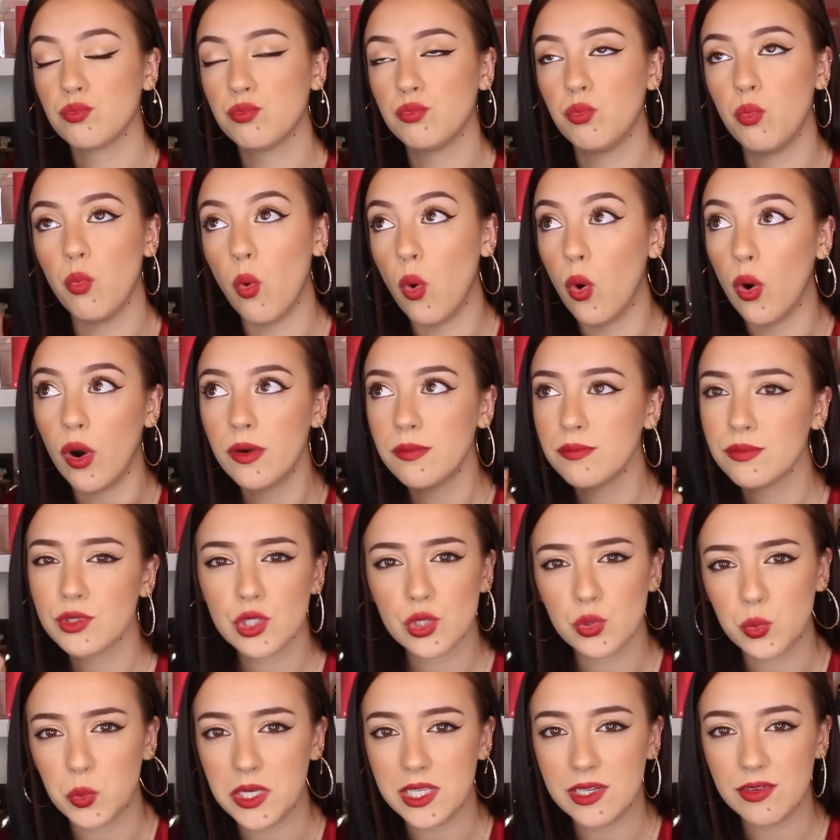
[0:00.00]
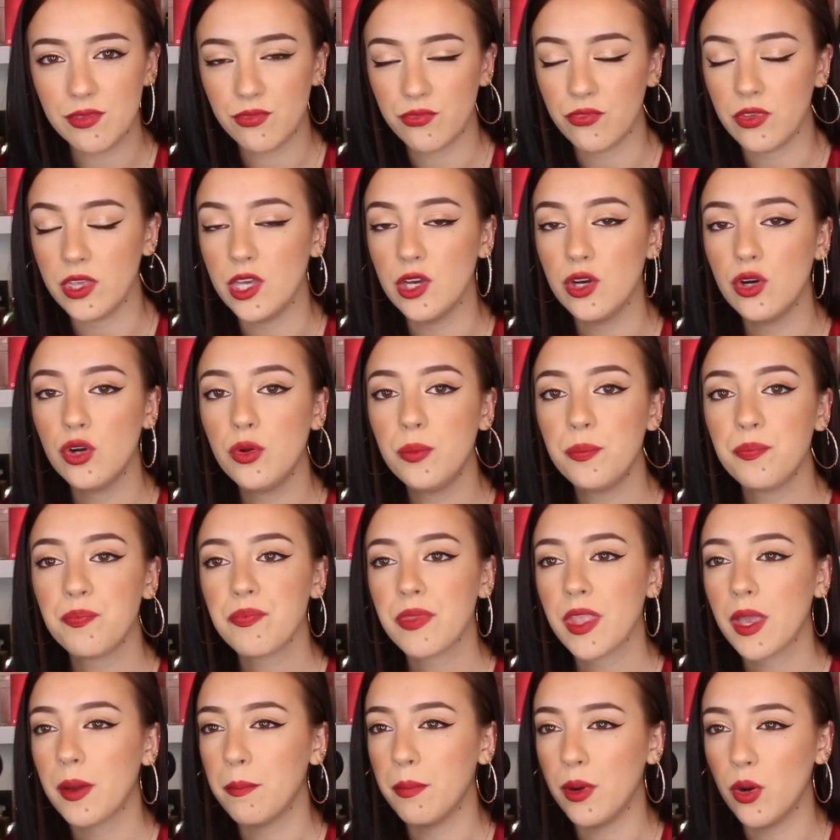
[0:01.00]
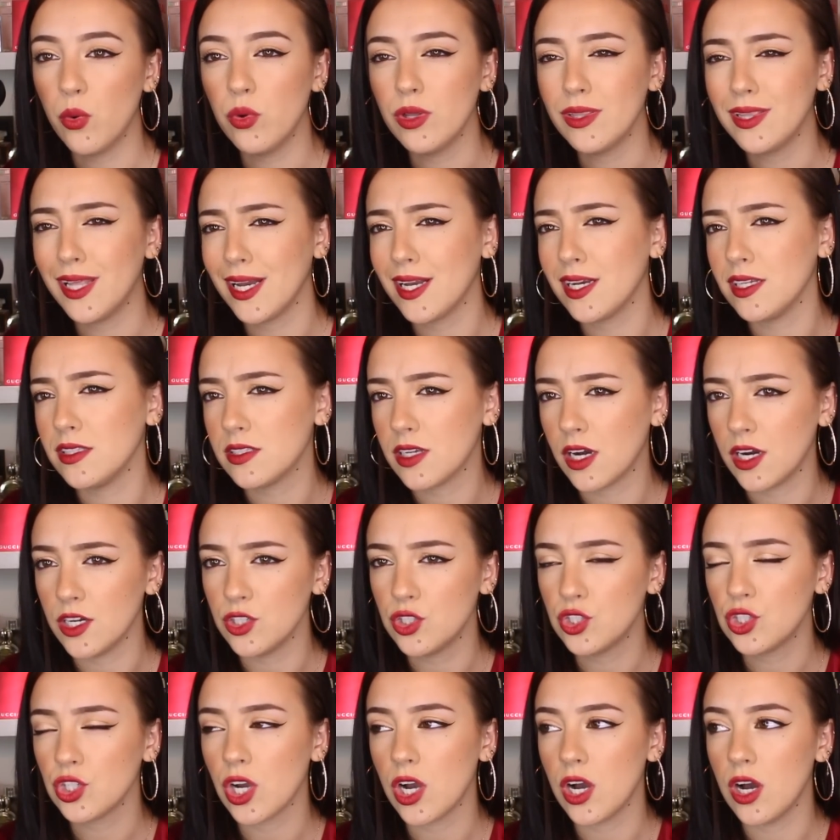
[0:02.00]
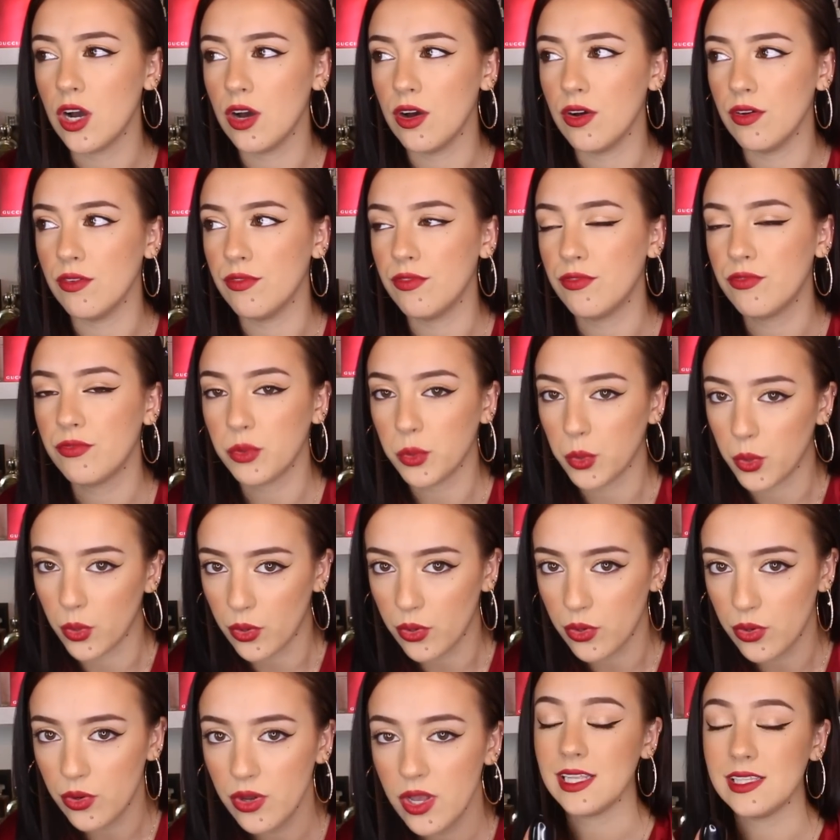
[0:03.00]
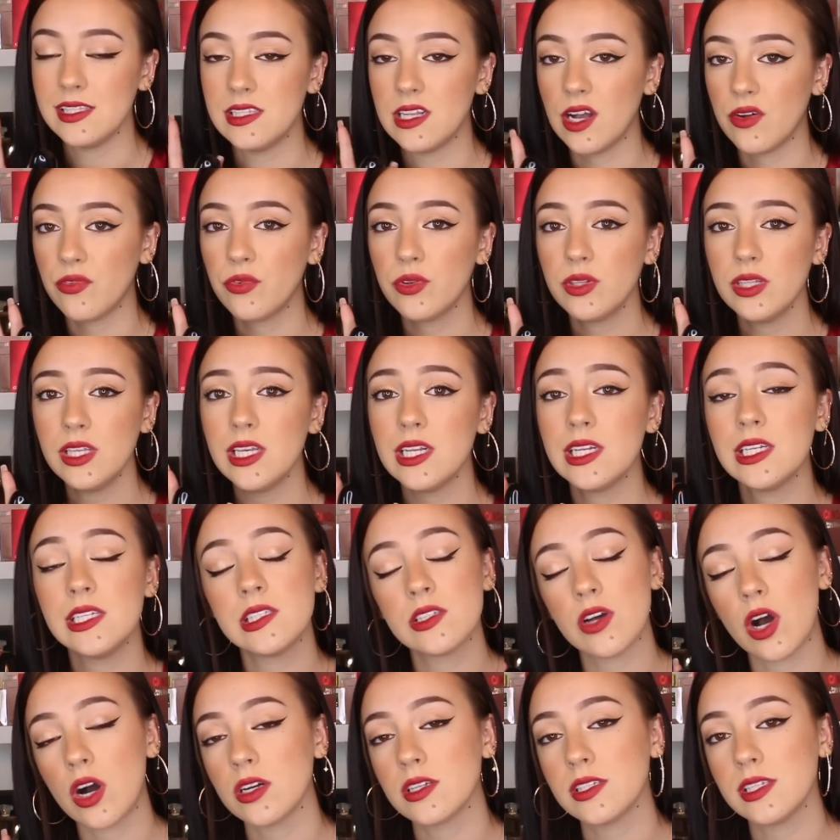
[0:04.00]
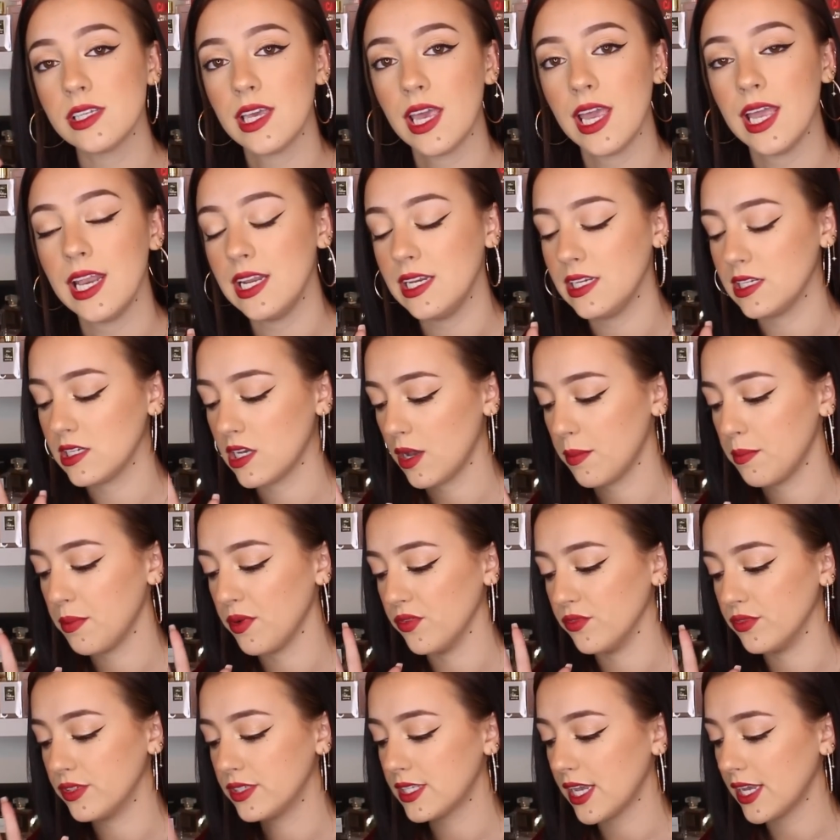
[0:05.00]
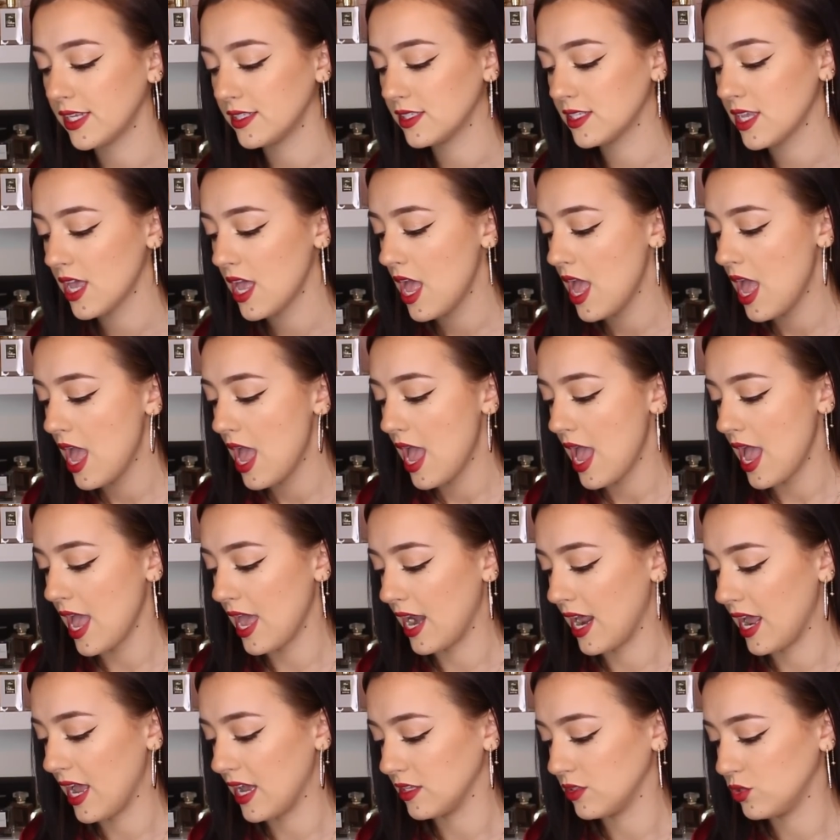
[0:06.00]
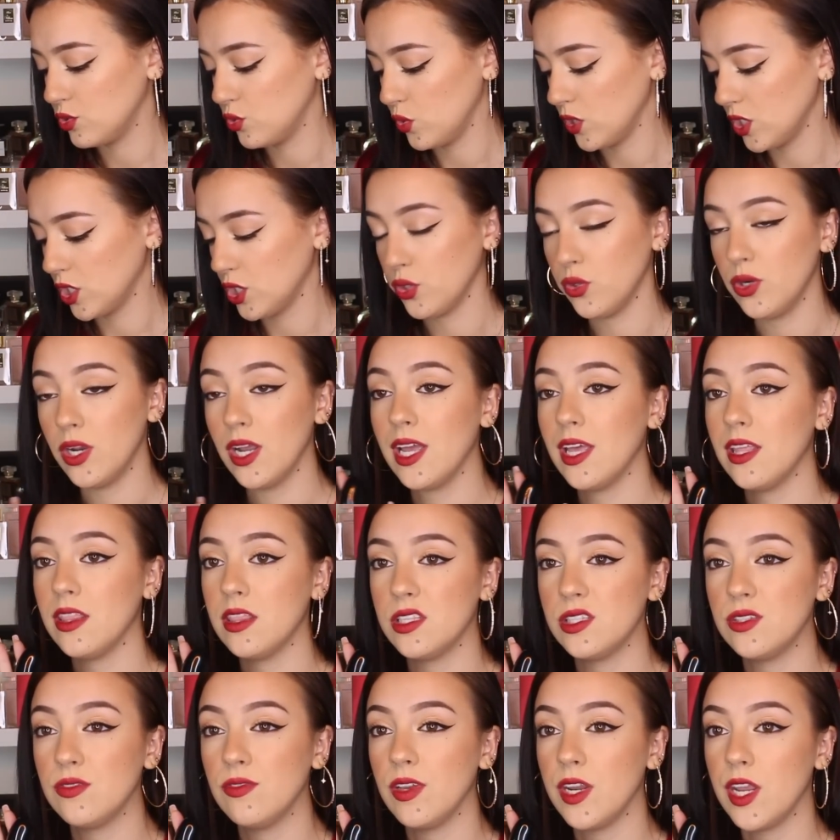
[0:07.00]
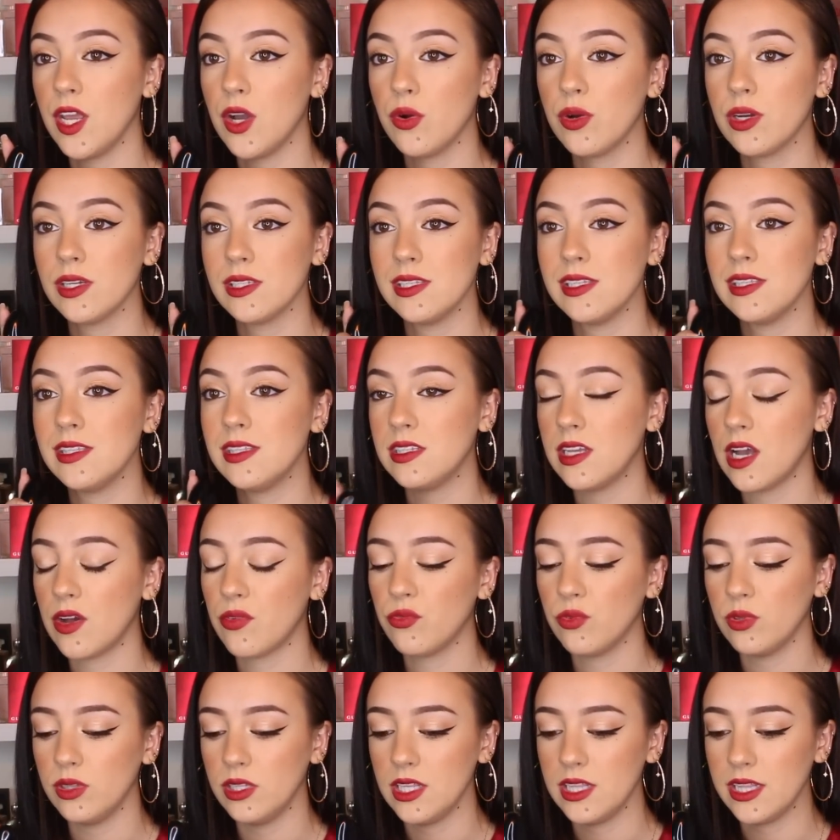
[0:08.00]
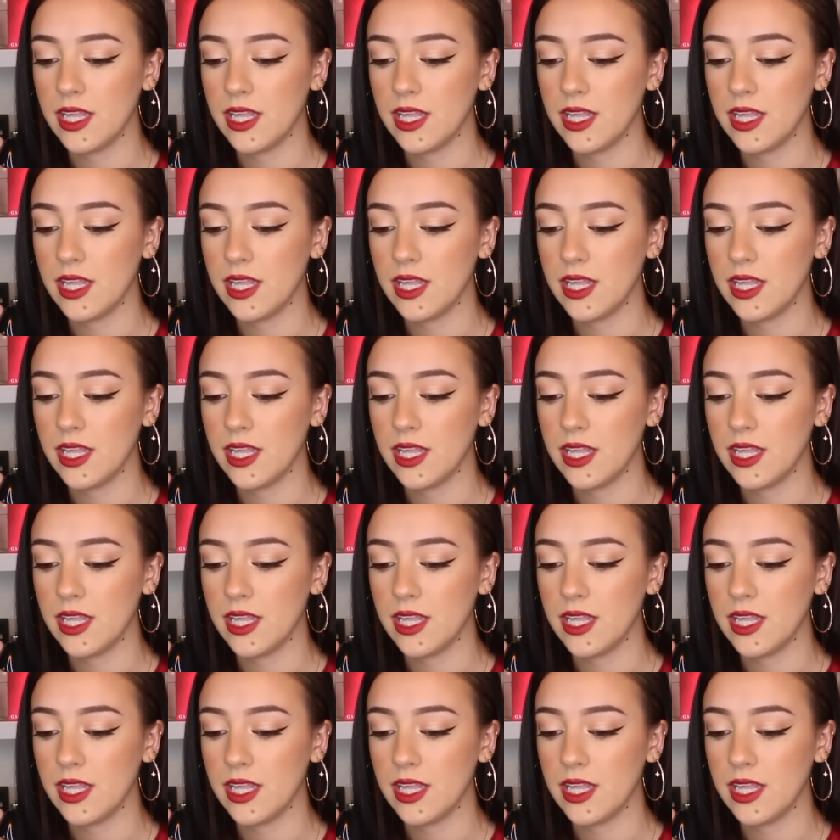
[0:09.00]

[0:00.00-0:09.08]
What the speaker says: warm, sweet feel, but with like a touch of floral. It's definitely an intoxicating type of scent, and I had to include it in this video because it's definitely